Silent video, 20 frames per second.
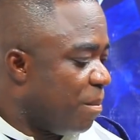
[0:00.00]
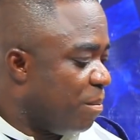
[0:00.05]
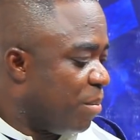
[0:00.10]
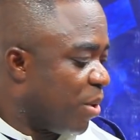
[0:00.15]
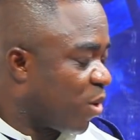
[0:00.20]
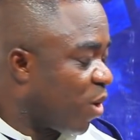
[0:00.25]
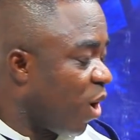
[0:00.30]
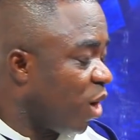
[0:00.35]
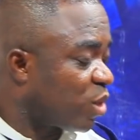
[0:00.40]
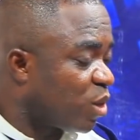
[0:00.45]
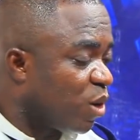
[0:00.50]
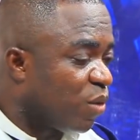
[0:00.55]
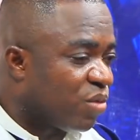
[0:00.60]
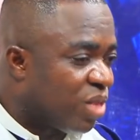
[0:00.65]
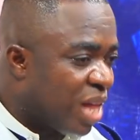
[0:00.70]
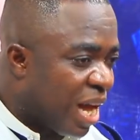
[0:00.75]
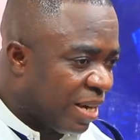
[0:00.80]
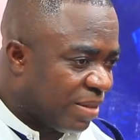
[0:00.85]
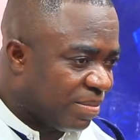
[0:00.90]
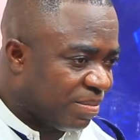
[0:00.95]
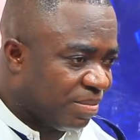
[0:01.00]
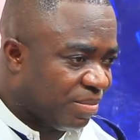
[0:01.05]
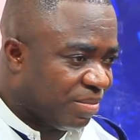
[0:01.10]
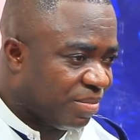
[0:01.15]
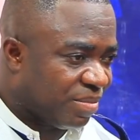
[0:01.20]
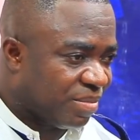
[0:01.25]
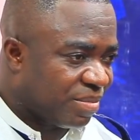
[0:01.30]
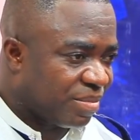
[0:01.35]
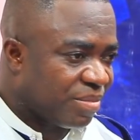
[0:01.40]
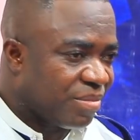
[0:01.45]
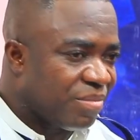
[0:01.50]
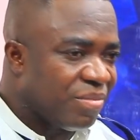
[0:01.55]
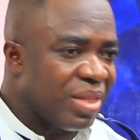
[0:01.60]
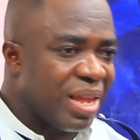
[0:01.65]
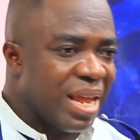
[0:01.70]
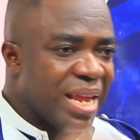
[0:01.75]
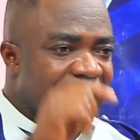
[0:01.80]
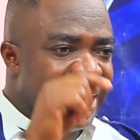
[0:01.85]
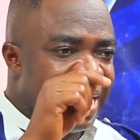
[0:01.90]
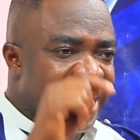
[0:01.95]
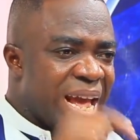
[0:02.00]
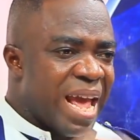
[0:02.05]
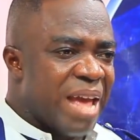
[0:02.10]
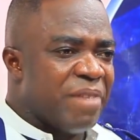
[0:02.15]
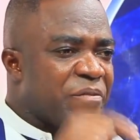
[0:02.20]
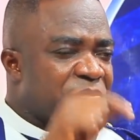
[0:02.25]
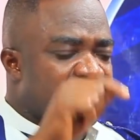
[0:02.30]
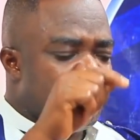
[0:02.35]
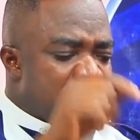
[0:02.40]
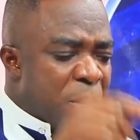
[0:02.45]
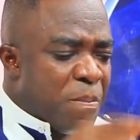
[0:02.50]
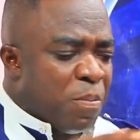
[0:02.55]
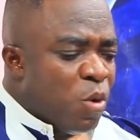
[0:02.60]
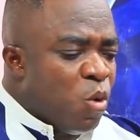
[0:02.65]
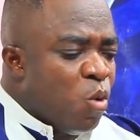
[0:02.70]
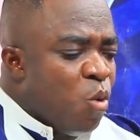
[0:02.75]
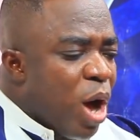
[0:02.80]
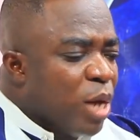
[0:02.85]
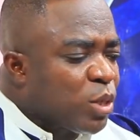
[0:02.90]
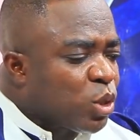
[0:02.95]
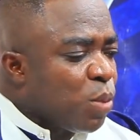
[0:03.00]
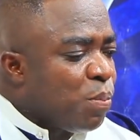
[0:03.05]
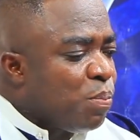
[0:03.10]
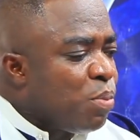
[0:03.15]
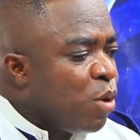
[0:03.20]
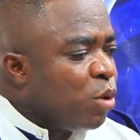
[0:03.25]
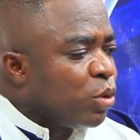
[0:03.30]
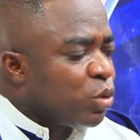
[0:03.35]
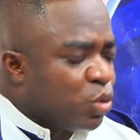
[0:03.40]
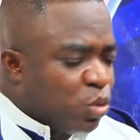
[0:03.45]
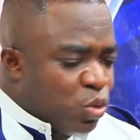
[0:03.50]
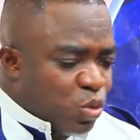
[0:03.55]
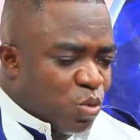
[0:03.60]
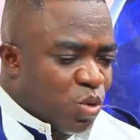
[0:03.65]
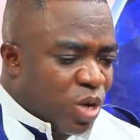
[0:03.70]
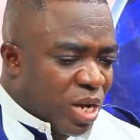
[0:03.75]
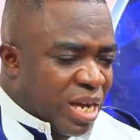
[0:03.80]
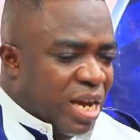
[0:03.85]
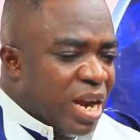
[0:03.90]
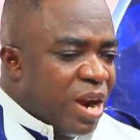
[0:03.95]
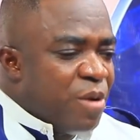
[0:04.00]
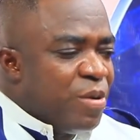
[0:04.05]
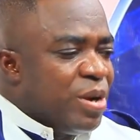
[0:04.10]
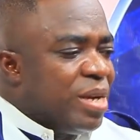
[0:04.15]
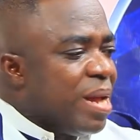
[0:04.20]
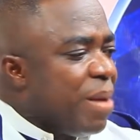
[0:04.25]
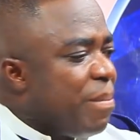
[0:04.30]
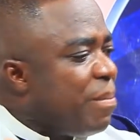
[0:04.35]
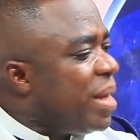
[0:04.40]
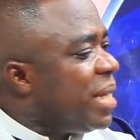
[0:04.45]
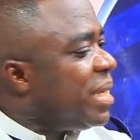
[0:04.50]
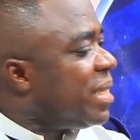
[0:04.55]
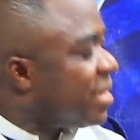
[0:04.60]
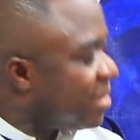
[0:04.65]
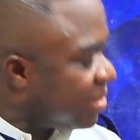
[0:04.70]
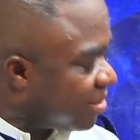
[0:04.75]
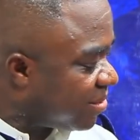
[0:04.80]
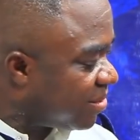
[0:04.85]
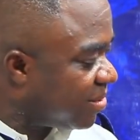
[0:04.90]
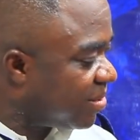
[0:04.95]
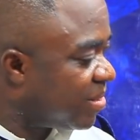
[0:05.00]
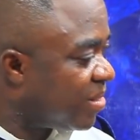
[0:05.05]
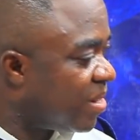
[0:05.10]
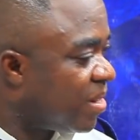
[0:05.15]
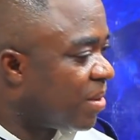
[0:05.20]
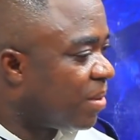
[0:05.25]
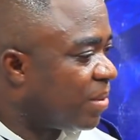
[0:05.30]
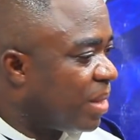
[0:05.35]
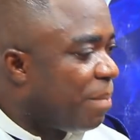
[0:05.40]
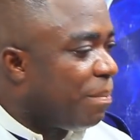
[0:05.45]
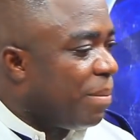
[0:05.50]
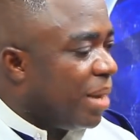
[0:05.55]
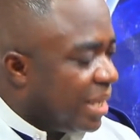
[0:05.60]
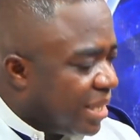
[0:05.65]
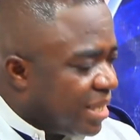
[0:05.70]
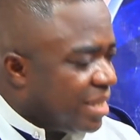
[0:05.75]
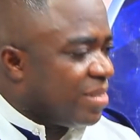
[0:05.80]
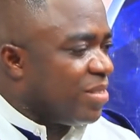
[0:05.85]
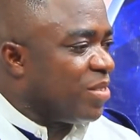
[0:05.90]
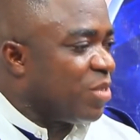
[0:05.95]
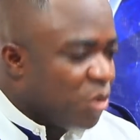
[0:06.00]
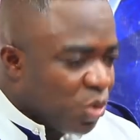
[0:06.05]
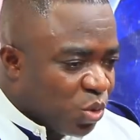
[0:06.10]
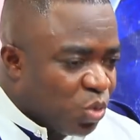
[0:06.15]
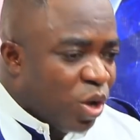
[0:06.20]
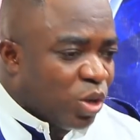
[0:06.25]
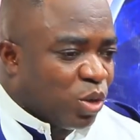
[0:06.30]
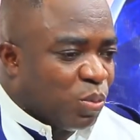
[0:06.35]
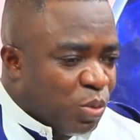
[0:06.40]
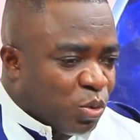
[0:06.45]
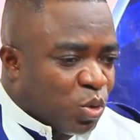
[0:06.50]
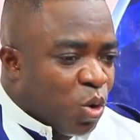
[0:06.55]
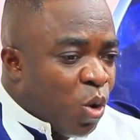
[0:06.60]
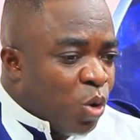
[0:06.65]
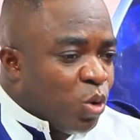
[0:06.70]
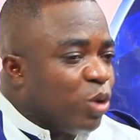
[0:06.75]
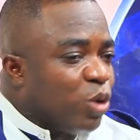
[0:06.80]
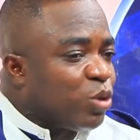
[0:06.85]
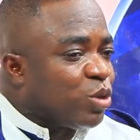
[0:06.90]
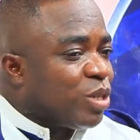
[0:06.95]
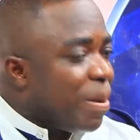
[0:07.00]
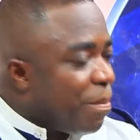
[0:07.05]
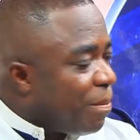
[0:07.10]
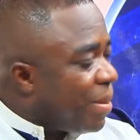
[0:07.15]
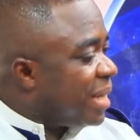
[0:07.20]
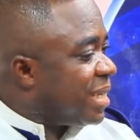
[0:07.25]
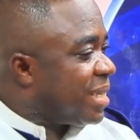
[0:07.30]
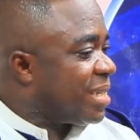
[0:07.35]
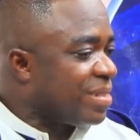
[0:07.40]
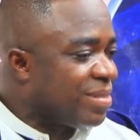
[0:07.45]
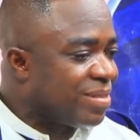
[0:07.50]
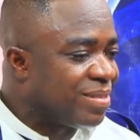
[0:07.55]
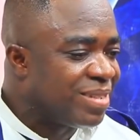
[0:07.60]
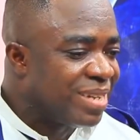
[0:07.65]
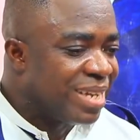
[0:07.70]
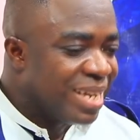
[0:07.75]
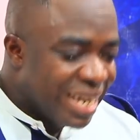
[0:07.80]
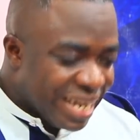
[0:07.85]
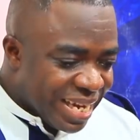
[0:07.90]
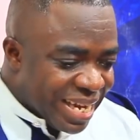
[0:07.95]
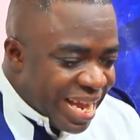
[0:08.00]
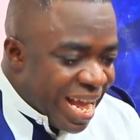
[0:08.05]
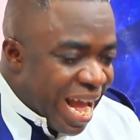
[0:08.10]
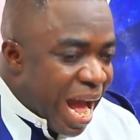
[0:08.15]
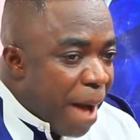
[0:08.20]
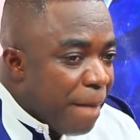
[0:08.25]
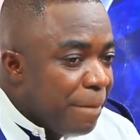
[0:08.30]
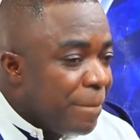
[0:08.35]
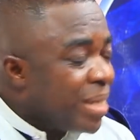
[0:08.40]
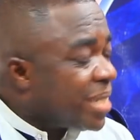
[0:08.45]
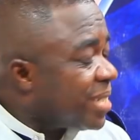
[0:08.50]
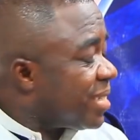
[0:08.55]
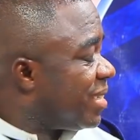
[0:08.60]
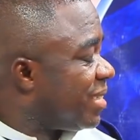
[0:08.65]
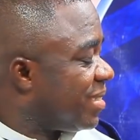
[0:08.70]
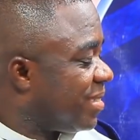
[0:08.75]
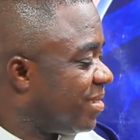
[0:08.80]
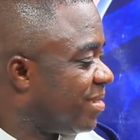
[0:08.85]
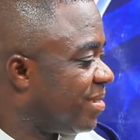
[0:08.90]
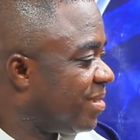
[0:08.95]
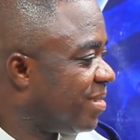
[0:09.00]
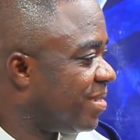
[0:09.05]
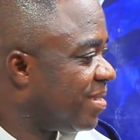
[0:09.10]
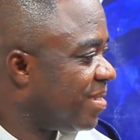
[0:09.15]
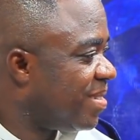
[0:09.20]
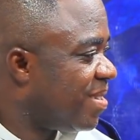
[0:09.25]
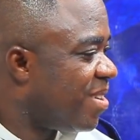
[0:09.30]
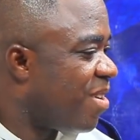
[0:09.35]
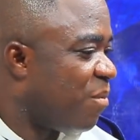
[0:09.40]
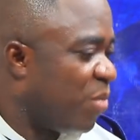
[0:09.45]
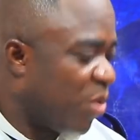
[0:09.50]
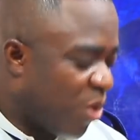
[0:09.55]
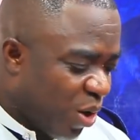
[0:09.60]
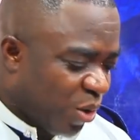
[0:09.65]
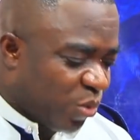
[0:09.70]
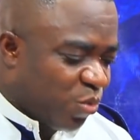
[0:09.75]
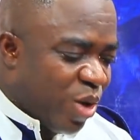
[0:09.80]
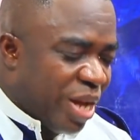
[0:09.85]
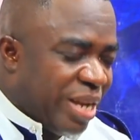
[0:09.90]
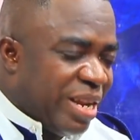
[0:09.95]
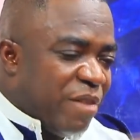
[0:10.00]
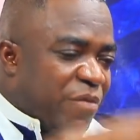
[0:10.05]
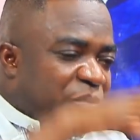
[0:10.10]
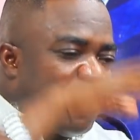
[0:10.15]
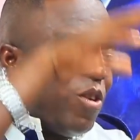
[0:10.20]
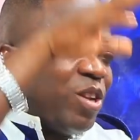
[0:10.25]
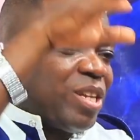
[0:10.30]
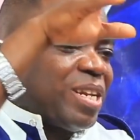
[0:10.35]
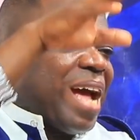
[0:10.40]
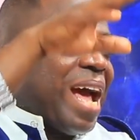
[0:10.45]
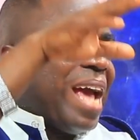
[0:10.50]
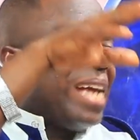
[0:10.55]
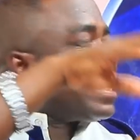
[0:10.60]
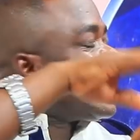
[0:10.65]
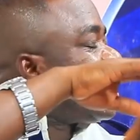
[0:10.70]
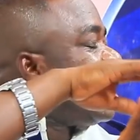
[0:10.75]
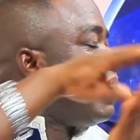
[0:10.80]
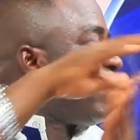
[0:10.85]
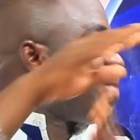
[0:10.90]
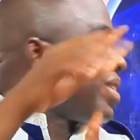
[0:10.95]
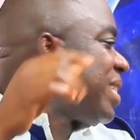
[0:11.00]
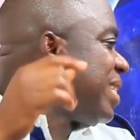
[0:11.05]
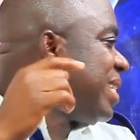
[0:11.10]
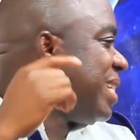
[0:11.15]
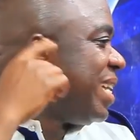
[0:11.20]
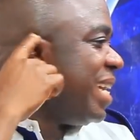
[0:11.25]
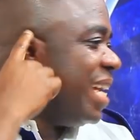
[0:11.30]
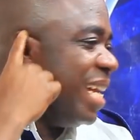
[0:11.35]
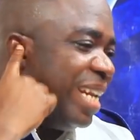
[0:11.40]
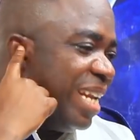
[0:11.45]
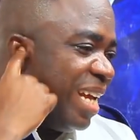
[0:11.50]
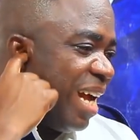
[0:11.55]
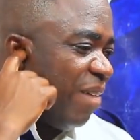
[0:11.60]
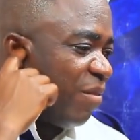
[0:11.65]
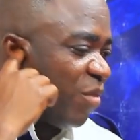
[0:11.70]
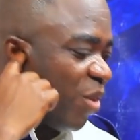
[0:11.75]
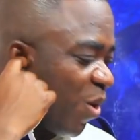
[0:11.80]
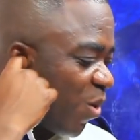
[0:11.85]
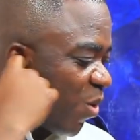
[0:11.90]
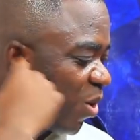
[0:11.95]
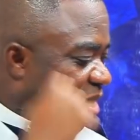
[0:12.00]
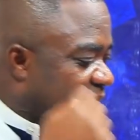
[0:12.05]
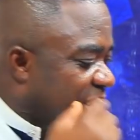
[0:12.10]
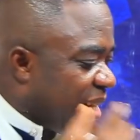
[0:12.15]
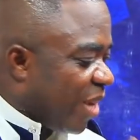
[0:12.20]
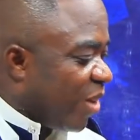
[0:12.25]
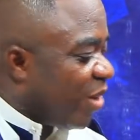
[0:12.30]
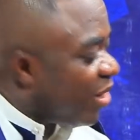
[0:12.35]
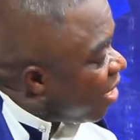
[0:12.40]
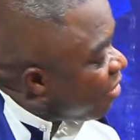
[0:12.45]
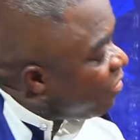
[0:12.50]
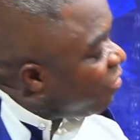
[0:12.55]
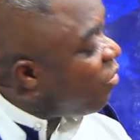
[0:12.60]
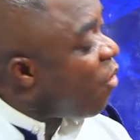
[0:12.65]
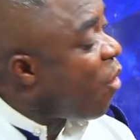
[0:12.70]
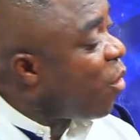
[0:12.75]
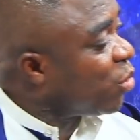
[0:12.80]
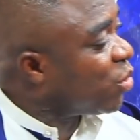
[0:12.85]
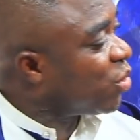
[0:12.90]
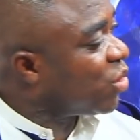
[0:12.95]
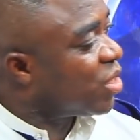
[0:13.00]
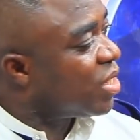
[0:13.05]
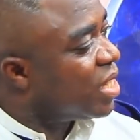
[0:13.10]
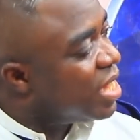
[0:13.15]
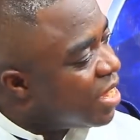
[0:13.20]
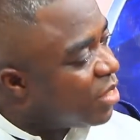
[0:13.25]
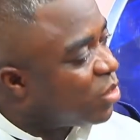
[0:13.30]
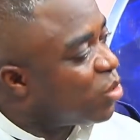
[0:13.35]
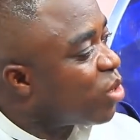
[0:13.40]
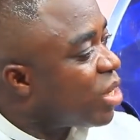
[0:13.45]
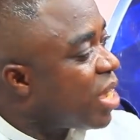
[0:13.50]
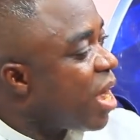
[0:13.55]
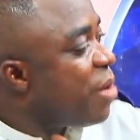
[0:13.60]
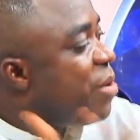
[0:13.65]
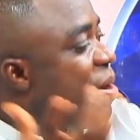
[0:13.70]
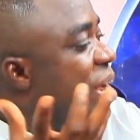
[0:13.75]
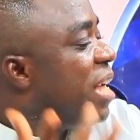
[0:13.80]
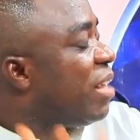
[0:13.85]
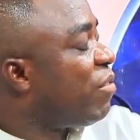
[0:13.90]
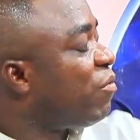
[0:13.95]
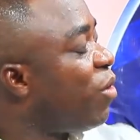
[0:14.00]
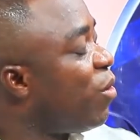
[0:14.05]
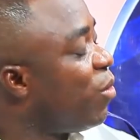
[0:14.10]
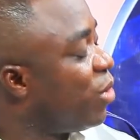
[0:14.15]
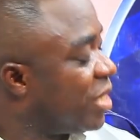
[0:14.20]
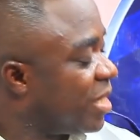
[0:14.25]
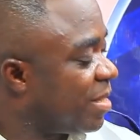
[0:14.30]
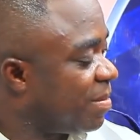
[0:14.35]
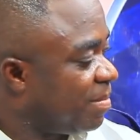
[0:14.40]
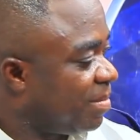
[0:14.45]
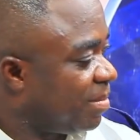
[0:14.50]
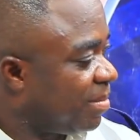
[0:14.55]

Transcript: Because of that, the people who are supposed to carry the mantle, those who are supposed to on to the mantle, they are missing. Because when the front guys left, they have not gotten another force to carry it forward.